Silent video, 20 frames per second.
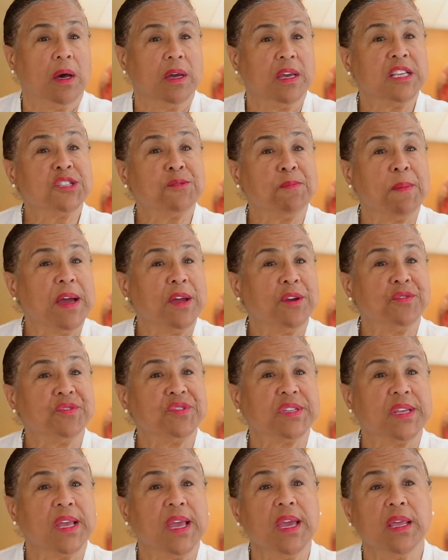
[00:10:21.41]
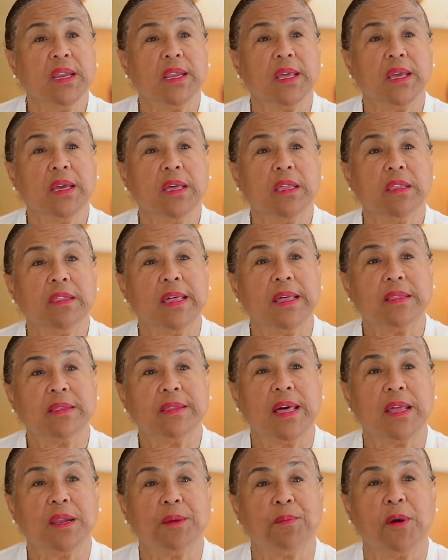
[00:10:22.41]
It's my understanding that
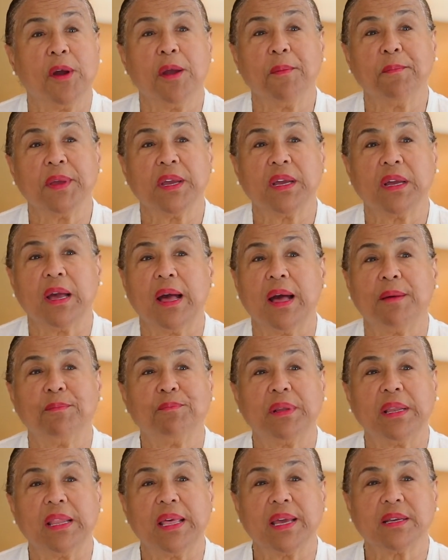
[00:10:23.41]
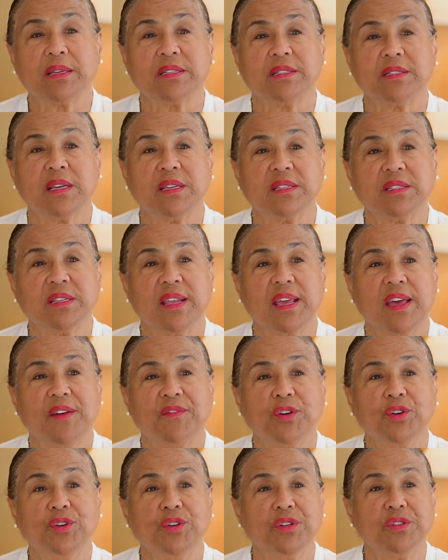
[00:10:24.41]
that apartment complex doesn't have
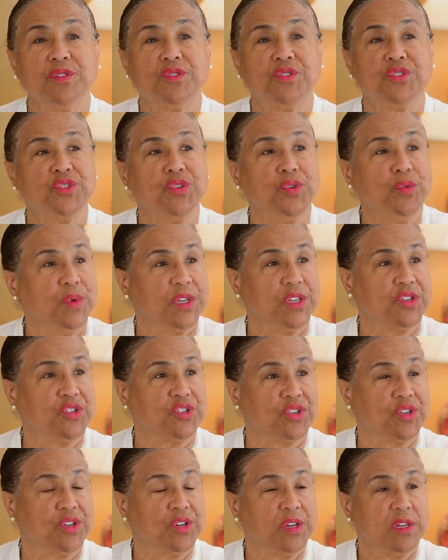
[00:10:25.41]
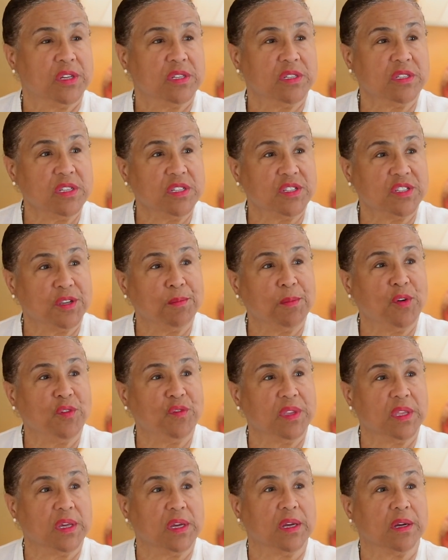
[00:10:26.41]
a good sewage system
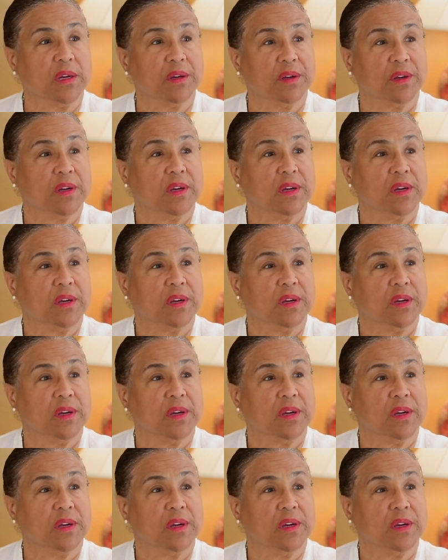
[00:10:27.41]
over there.